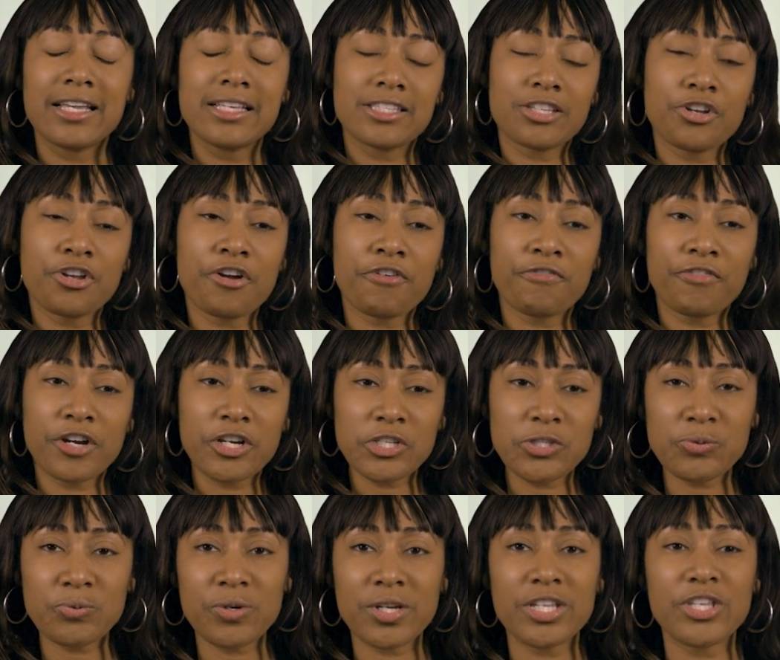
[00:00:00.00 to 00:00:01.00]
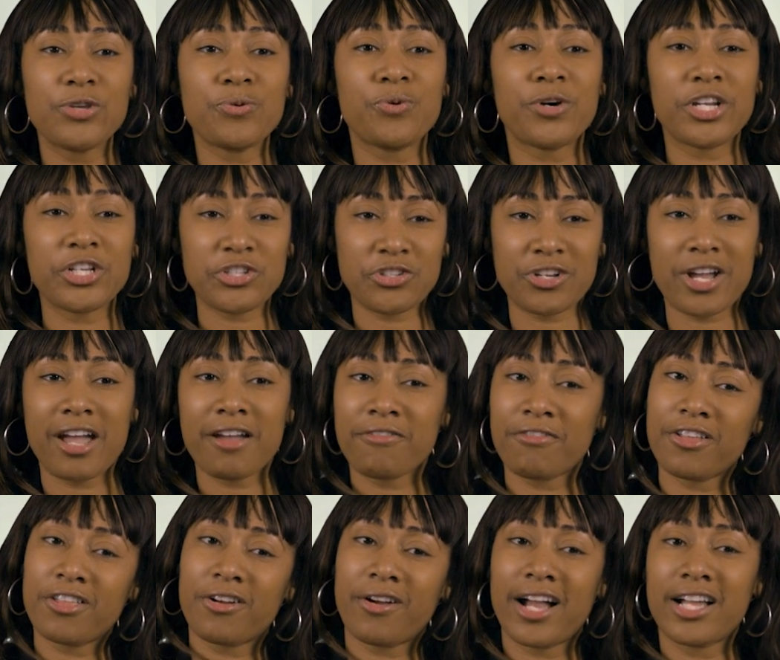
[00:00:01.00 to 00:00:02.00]
So your first one, you want to strive
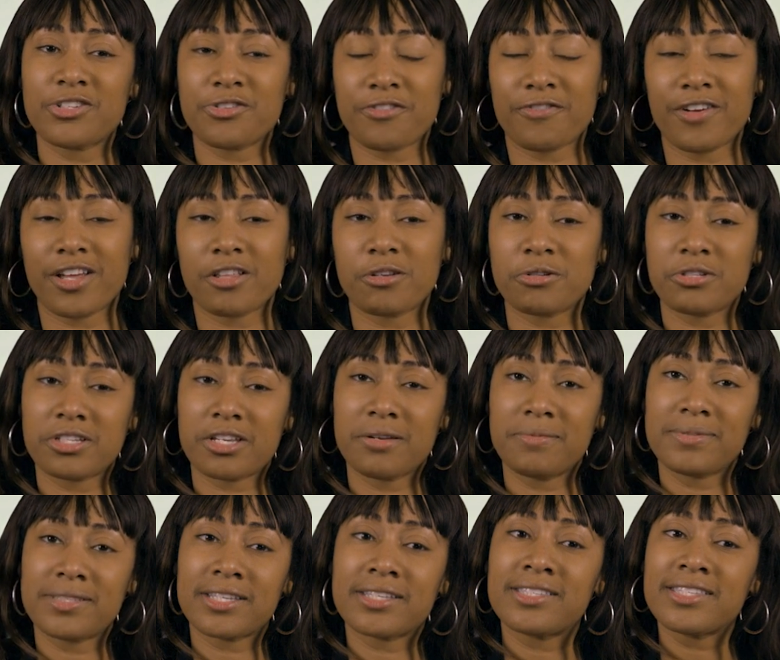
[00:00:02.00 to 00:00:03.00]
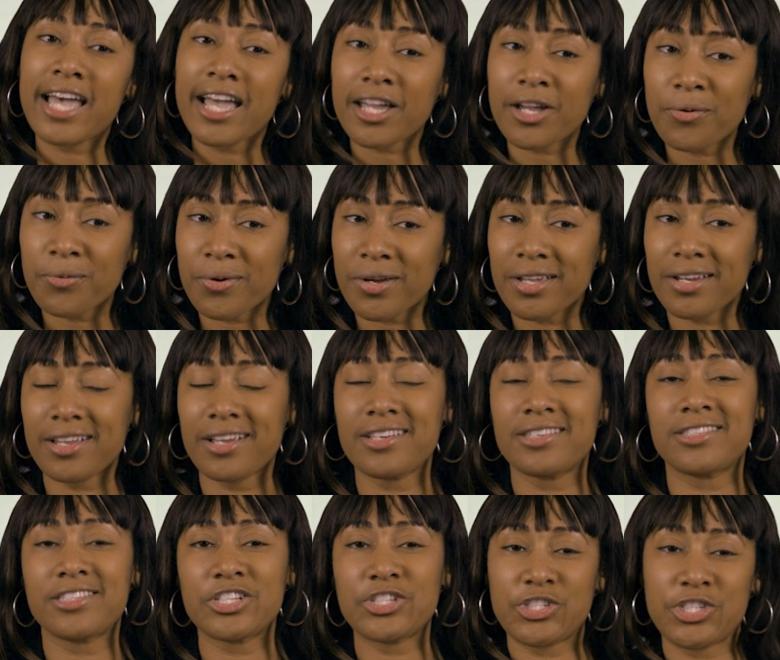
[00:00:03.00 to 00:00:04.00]
for the graduate fellowships. The second one
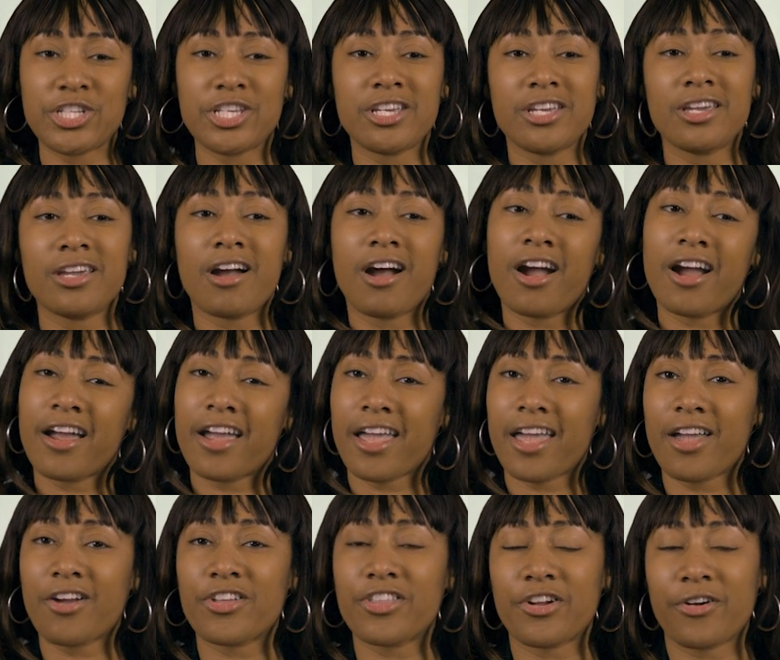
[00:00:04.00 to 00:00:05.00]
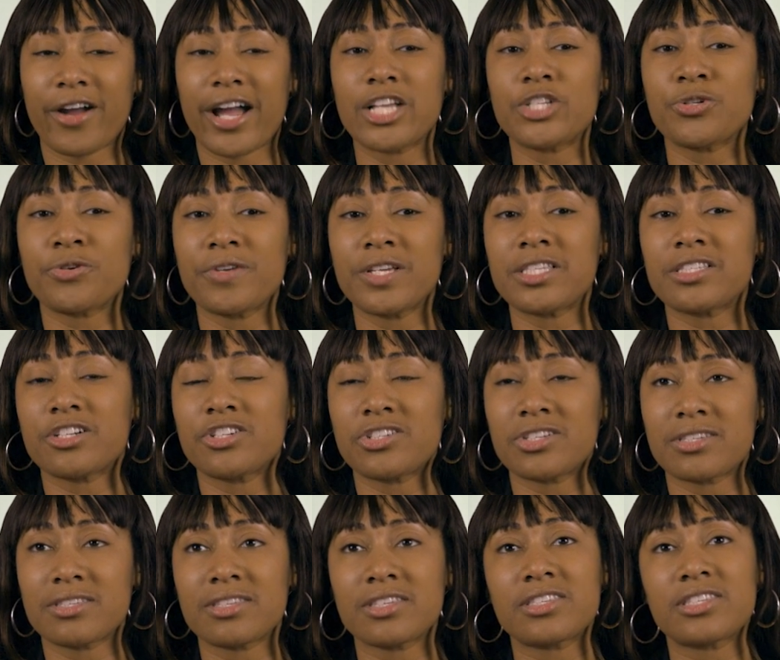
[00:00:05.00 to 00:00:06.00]
is the GRA or the Graduate Research
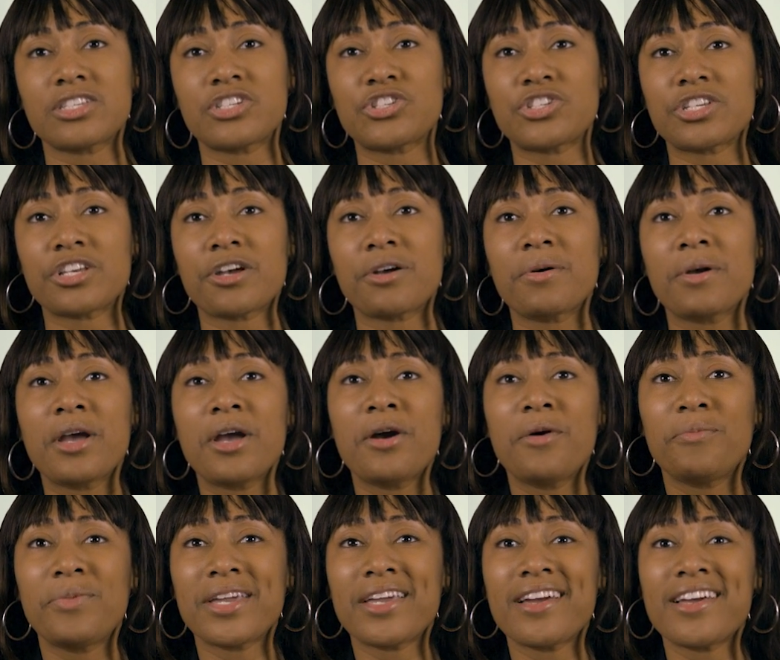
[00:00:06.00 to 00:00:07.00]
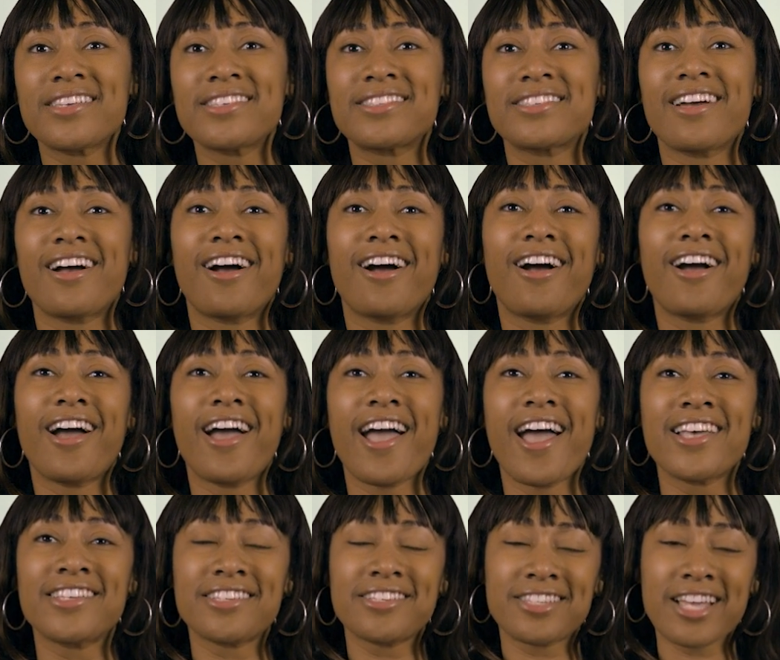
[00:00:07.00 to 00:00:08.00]
Assistantship, because
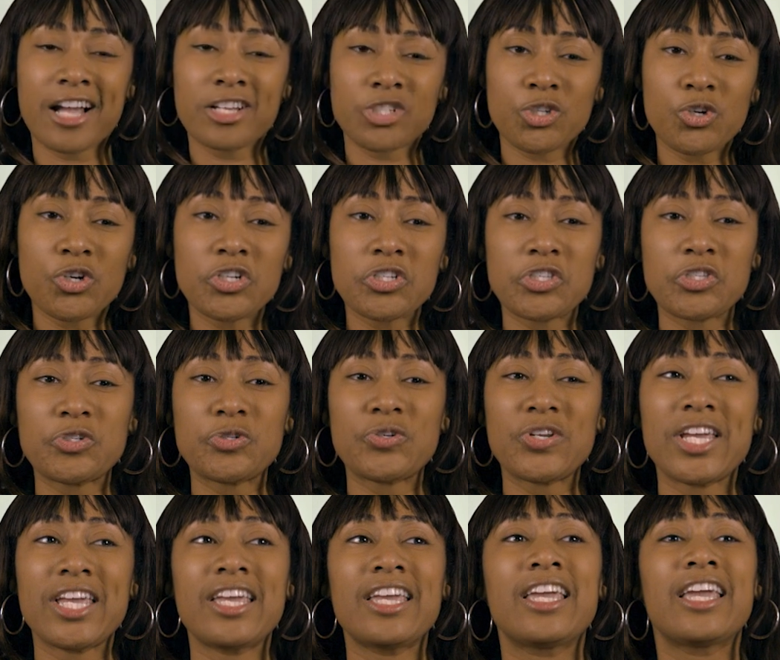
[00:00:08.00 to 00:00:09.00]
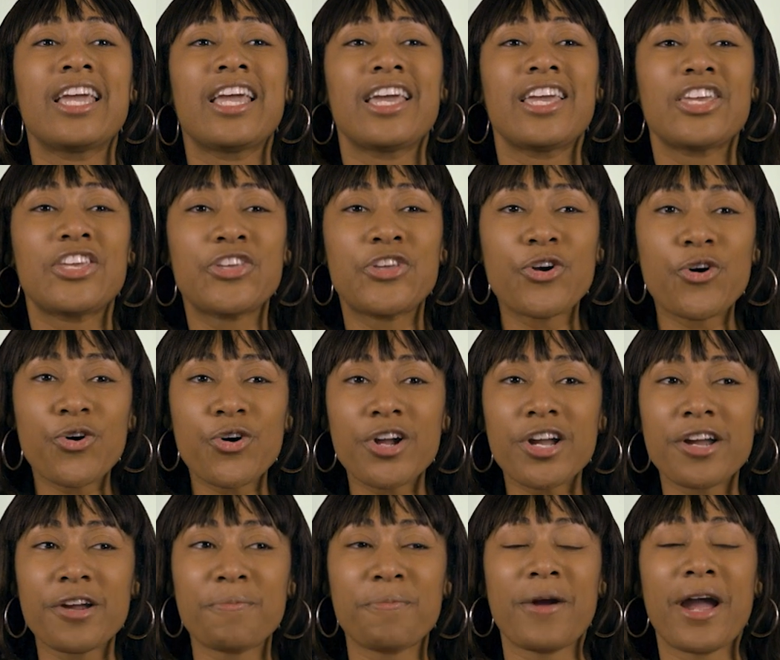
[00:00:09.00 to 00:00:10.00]
as a doctoral student,
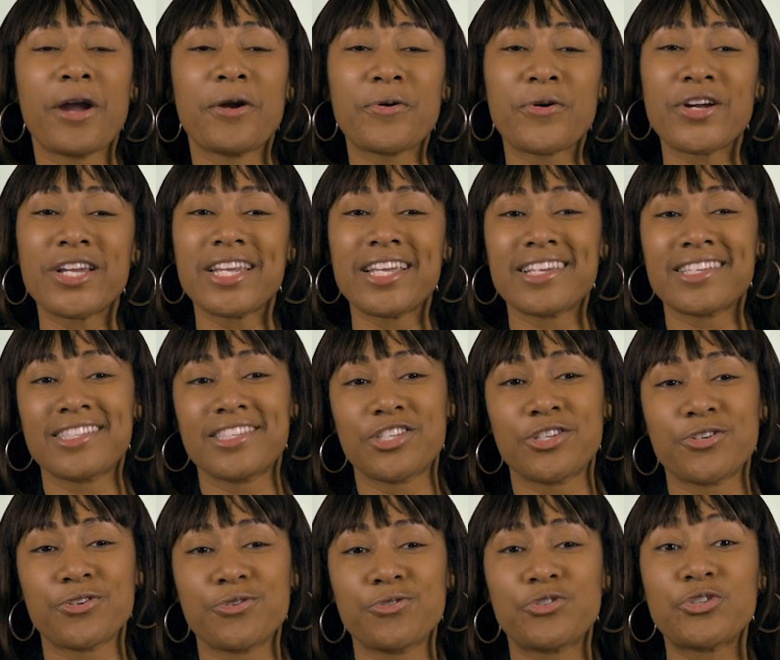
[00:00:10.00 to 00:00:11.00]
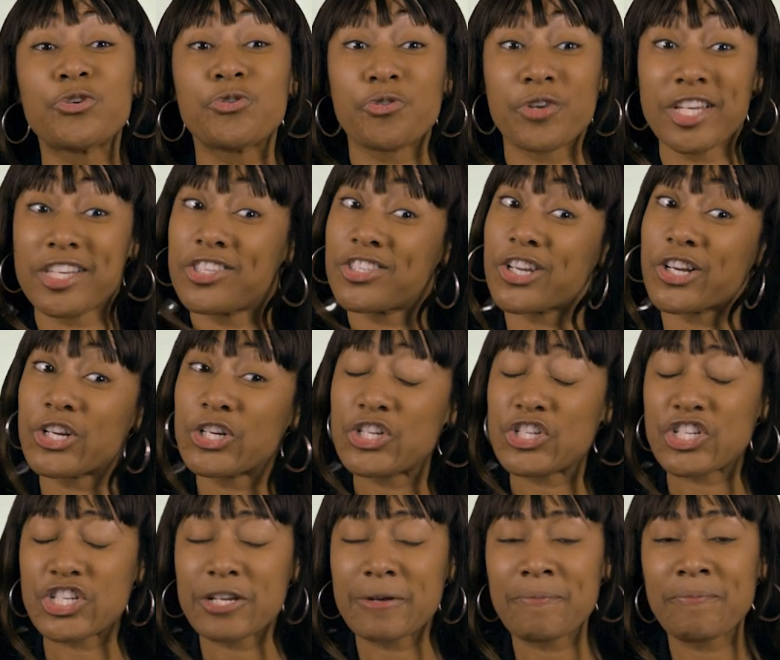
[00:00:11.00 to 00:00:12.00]
your priority is to do
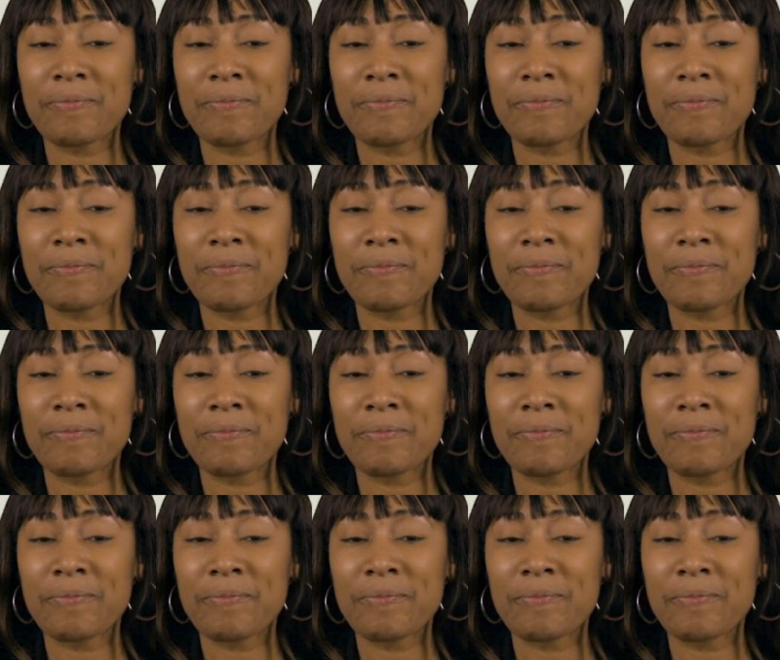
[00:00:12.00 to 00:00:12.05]
research.